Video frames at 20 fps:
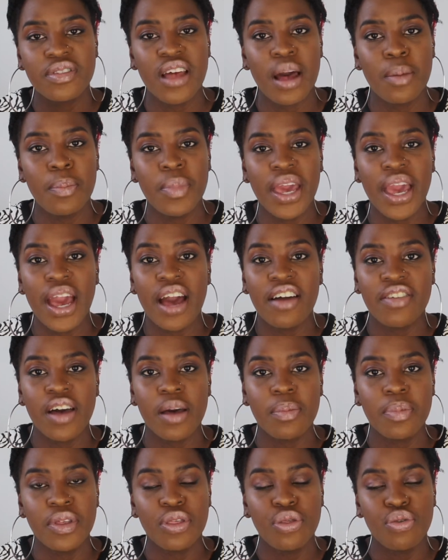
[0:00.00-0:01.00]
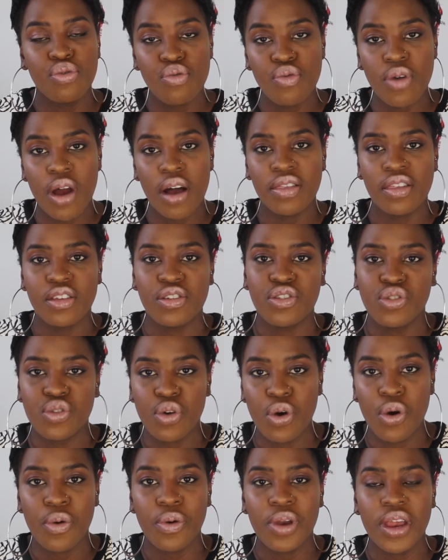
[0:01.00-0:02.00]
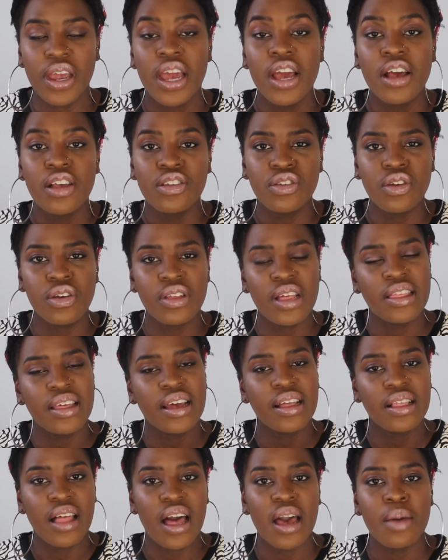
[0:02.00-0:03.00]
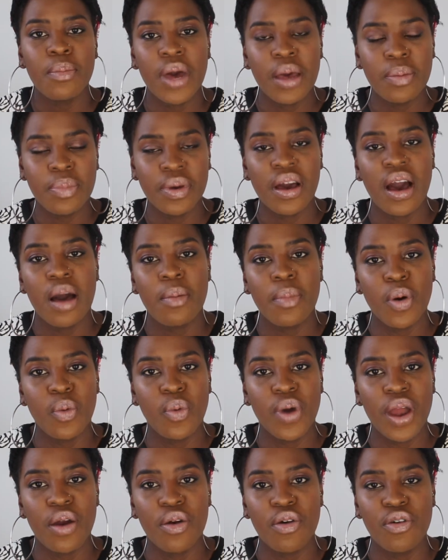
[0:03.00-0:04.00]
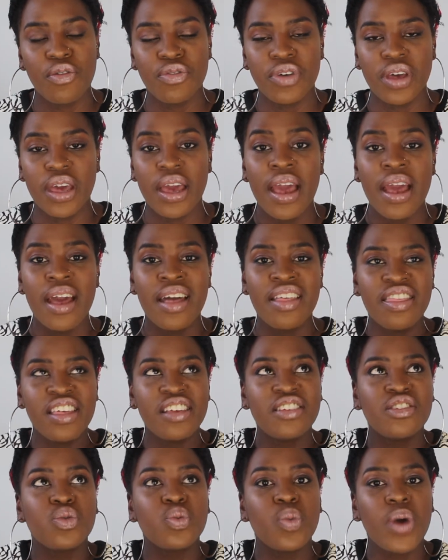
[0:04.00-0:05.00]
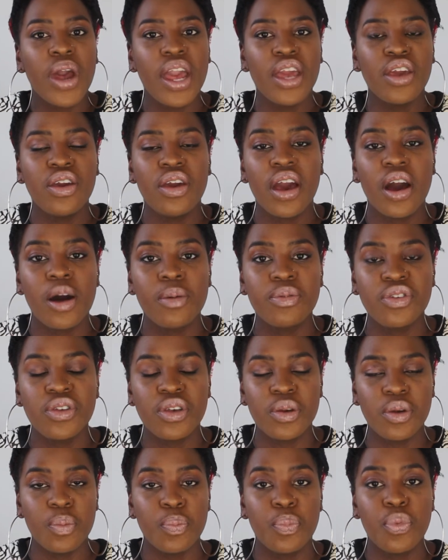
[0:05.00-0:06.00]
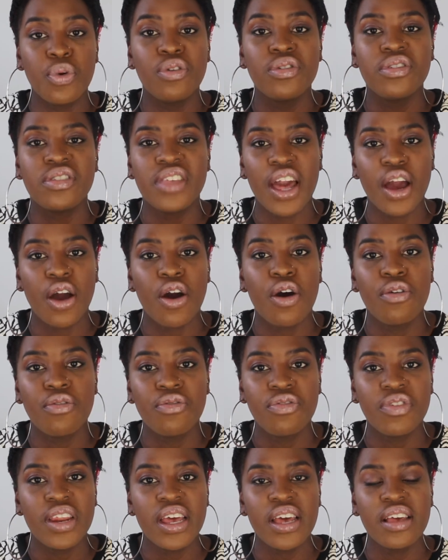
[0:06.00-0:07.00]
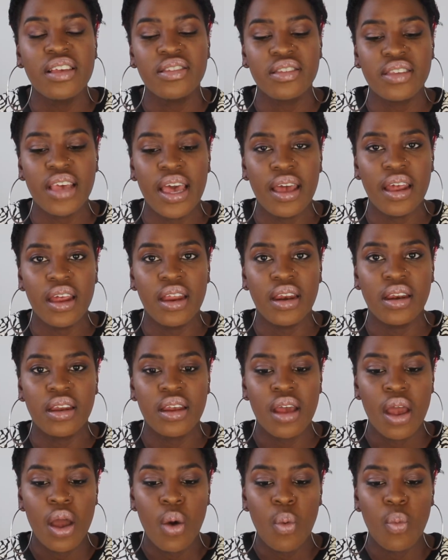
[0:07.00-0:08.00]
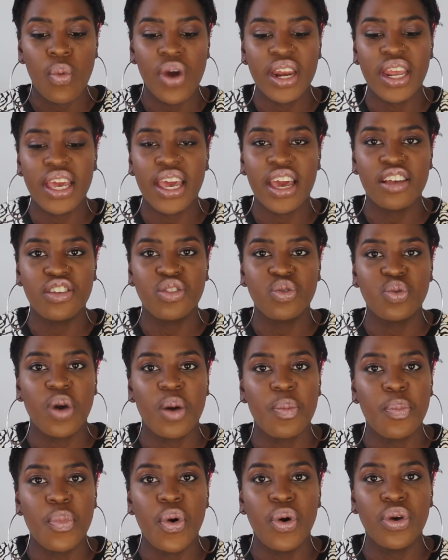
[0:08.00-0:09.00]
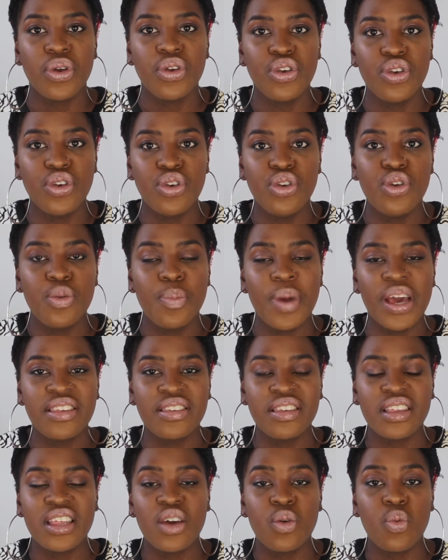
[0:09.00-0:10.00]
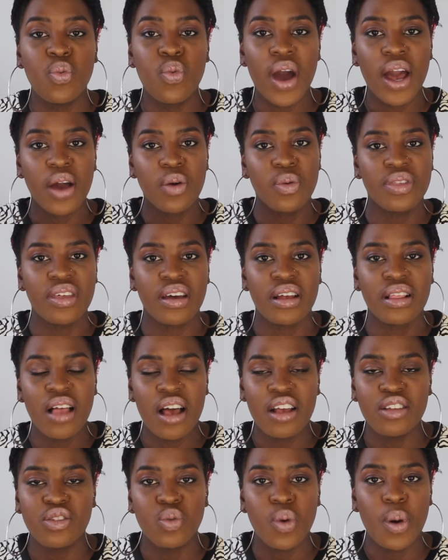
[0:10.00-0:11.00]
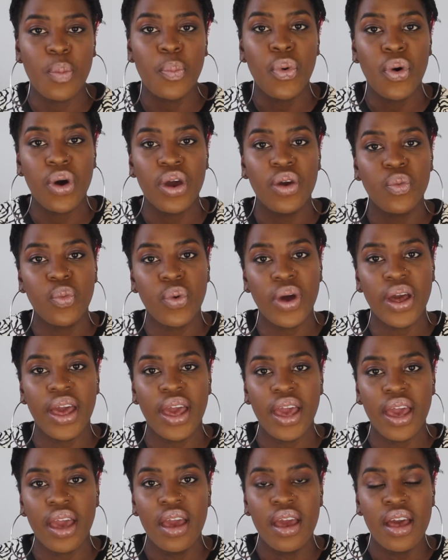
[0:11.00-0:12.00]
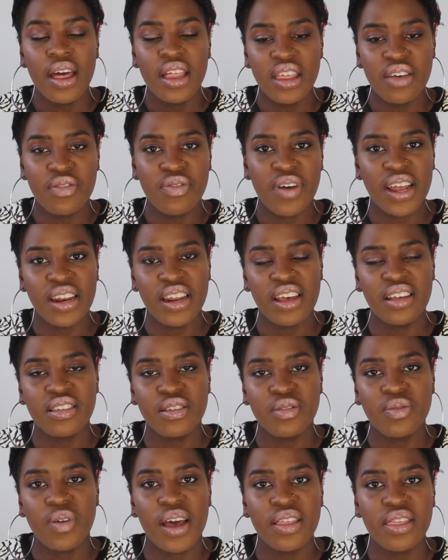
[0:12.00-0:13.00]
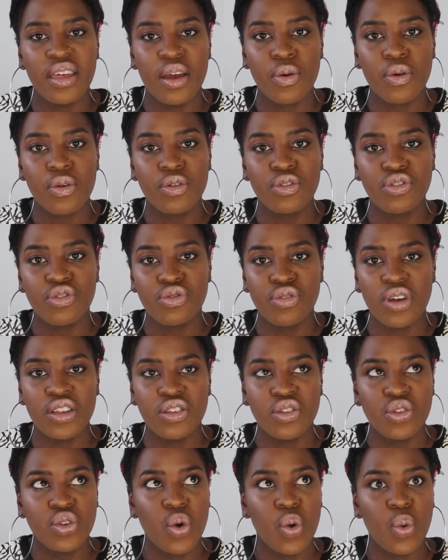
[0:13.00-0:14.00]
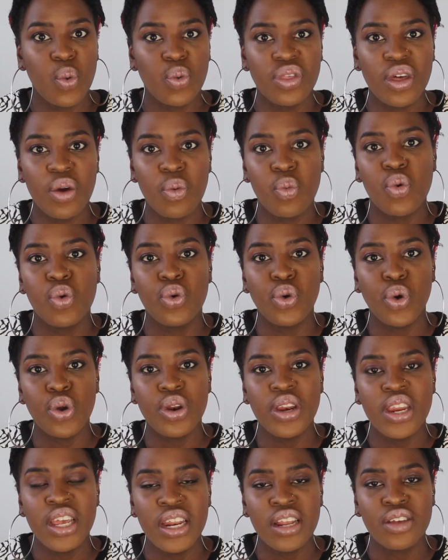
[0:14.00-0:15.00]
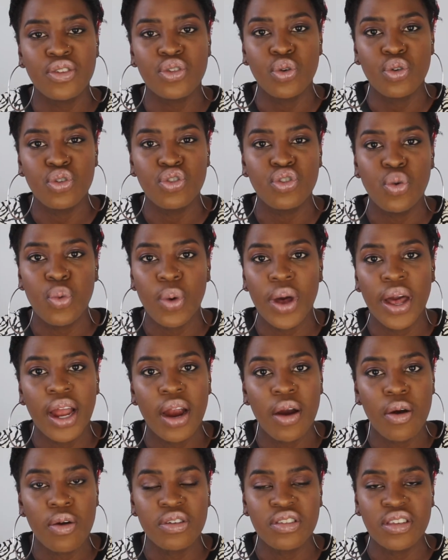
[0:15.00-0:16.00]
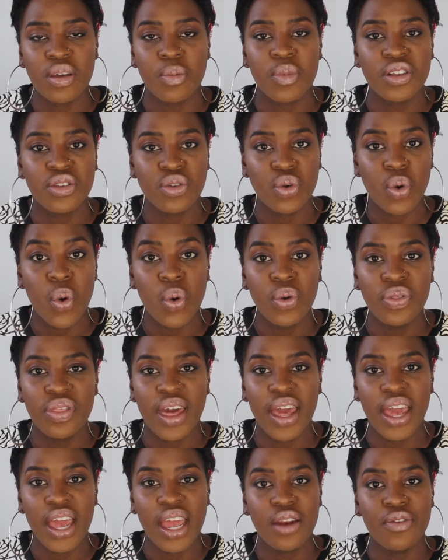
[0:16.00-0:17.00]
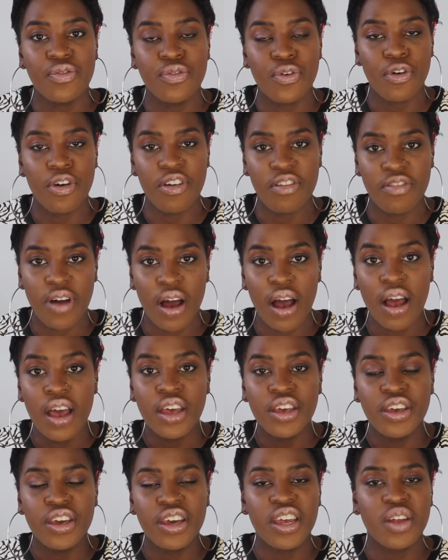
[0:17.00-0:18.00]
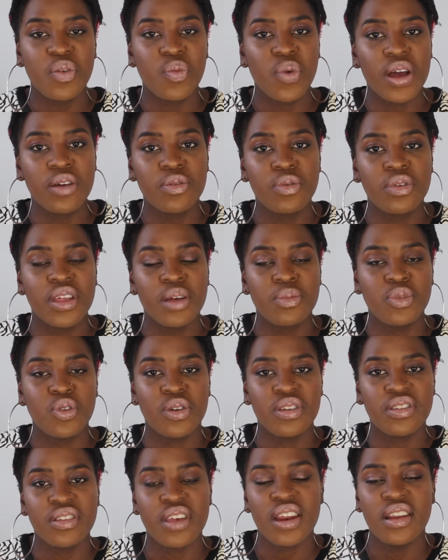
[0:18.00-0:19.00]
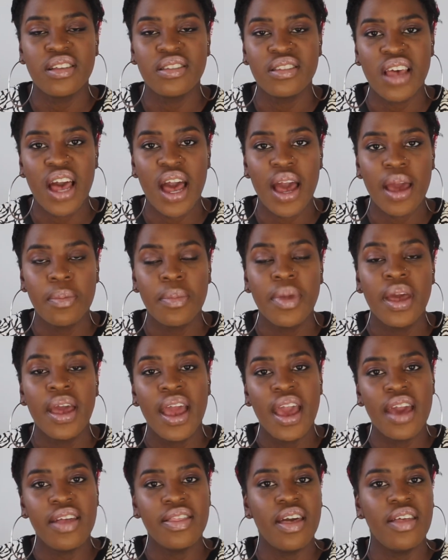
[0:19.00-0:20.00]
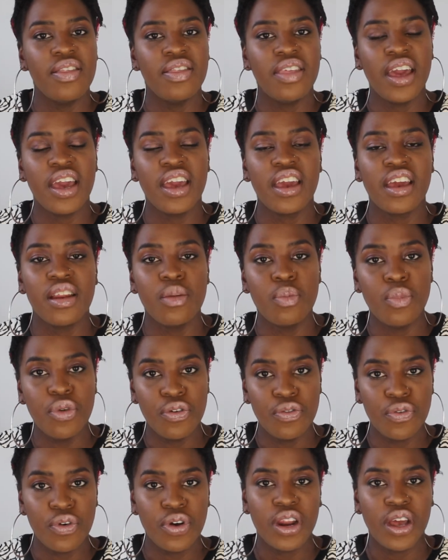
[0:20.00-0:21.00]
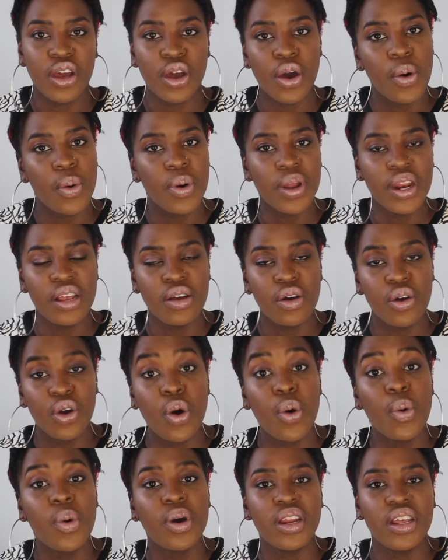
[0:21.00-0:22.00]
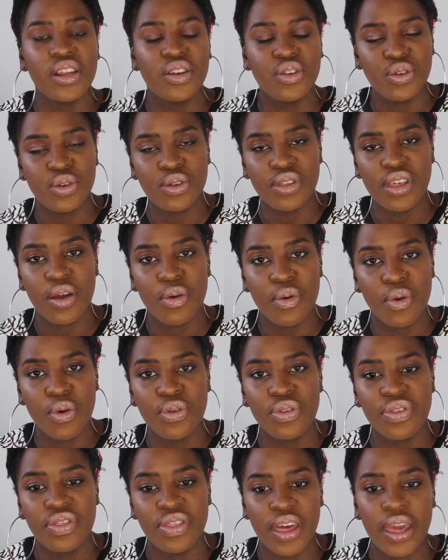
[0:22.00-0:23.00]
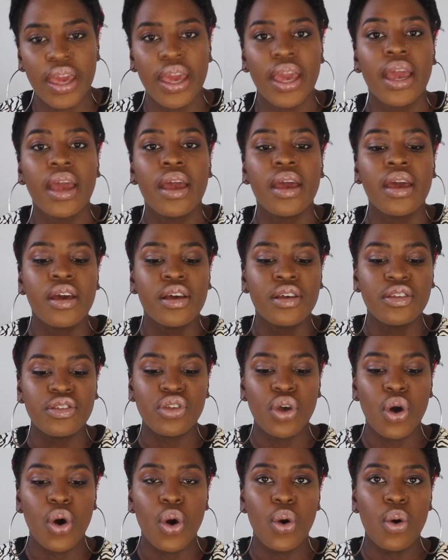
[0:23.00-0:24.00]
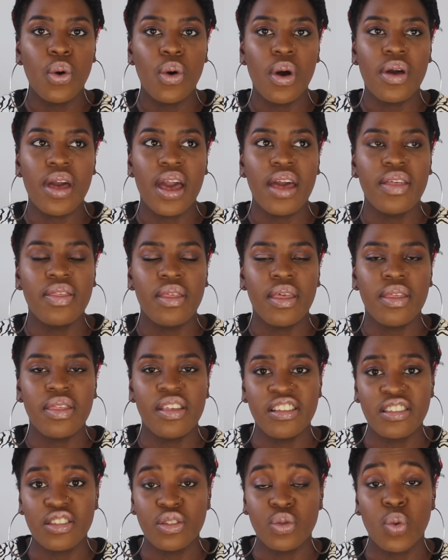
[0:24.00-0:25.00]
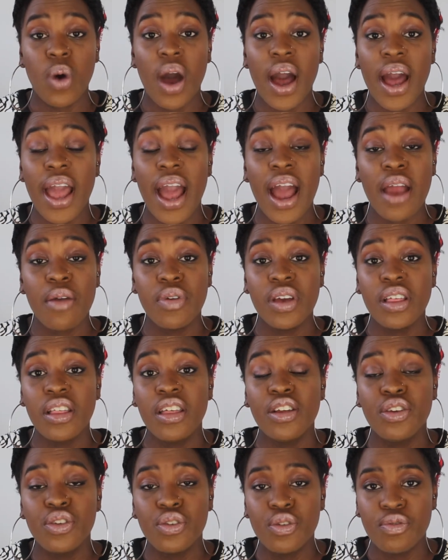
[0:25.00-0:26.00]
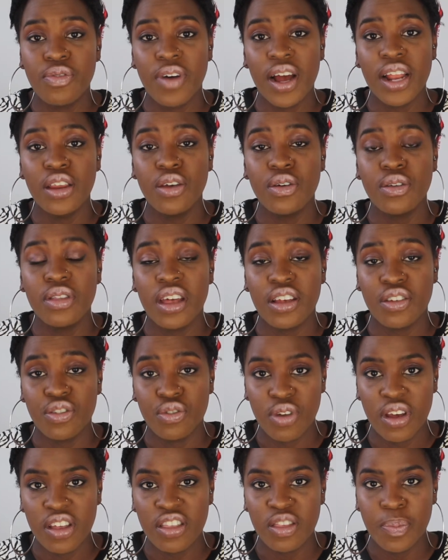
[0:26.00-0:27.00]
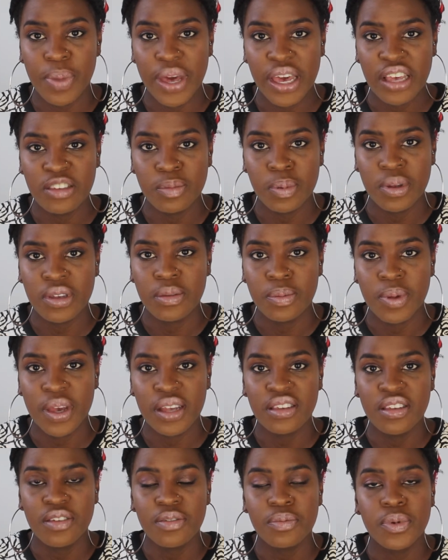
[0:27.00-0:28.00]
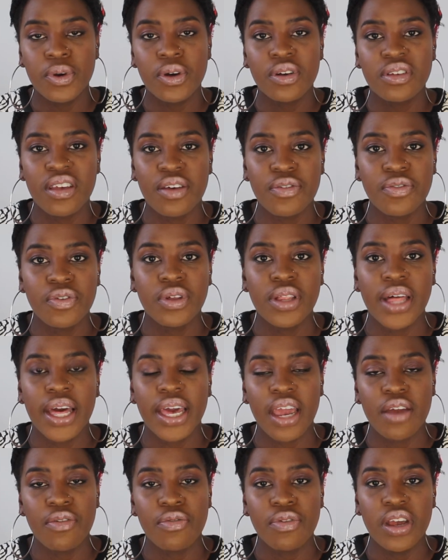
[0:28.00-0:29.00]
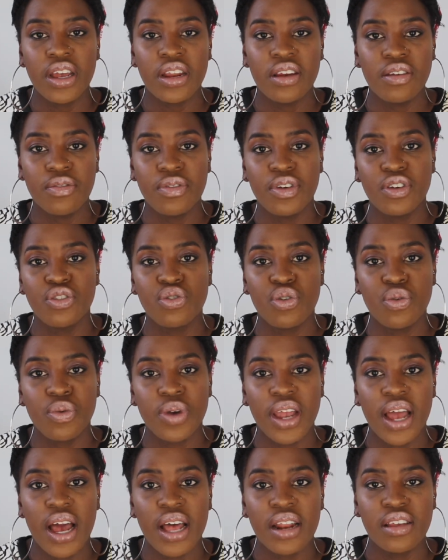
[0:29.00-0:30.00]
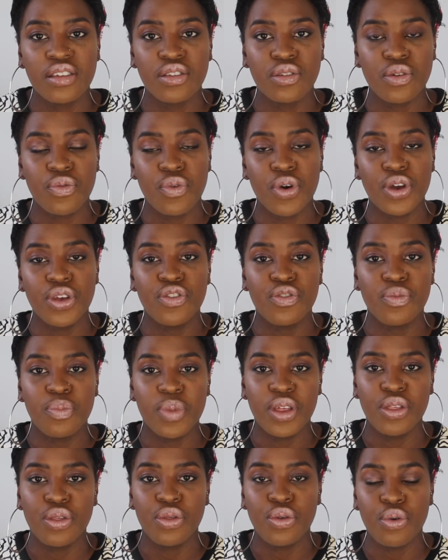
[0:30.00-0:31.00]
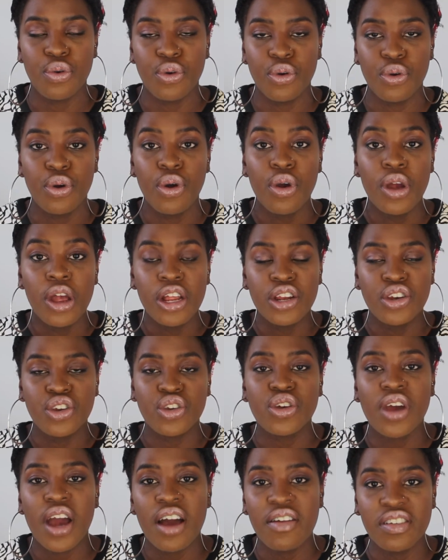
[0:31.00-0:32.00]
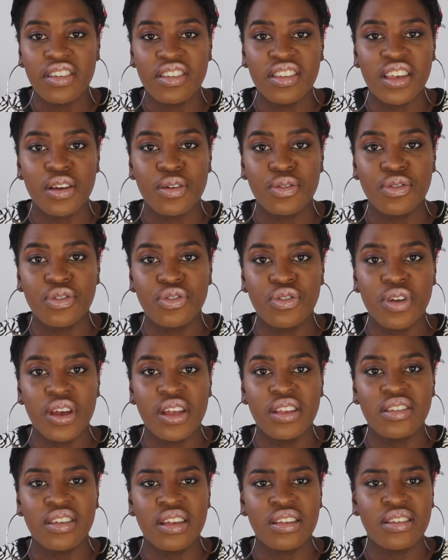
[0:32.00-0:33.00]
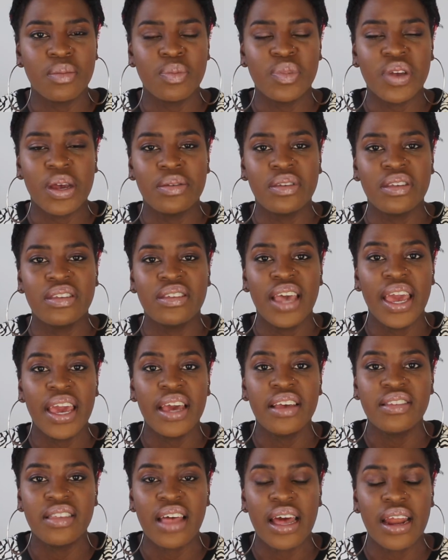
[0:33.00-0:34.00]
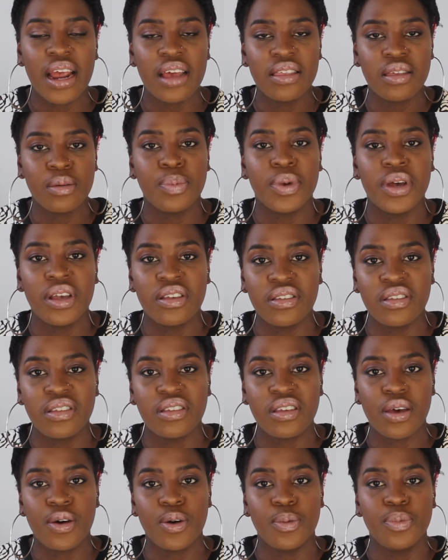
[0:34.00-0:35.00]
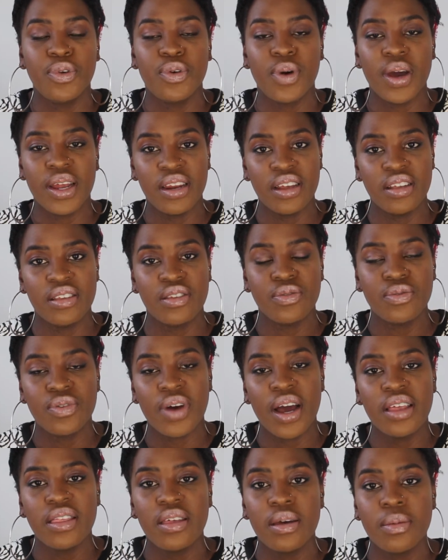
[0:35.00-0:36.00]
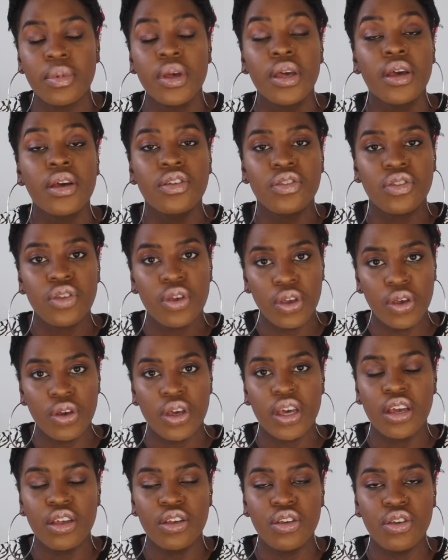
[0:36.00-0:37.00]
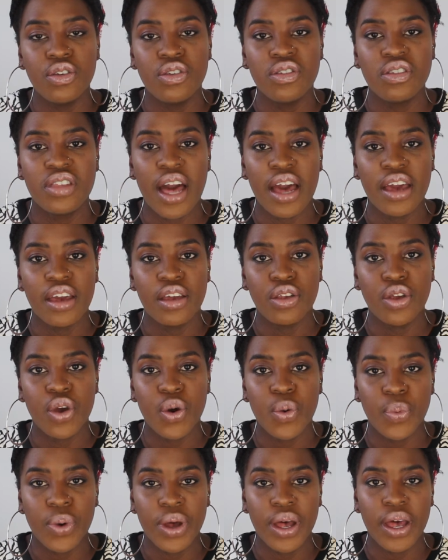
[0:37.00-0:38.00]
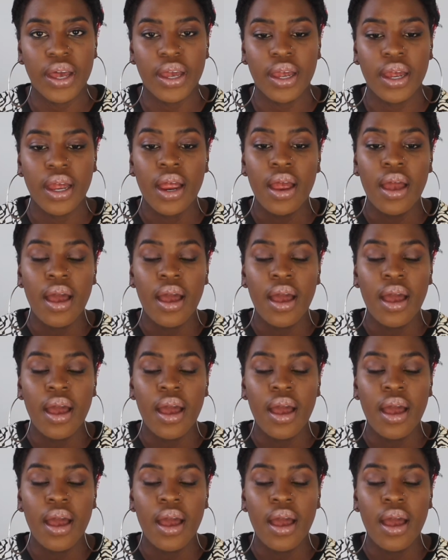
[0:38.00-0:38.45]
that may have happened throughout the story, so that the client might become aware of it. This way you help to boost their confidence, and when it gets to a point, you basically work with the client to a point where they've identified their own strengths, so they will not need a social worker or someone to hold their hand forever. You can work with them to a certain time, and then they can move on and go on and do their own thing. So, and this is why I really do value the strength-based perspective, because I feel like every individual, regardless of what you've been through, do have a set of strengths, and sometimes it takes that other person to help you identify them so you can use that in your work.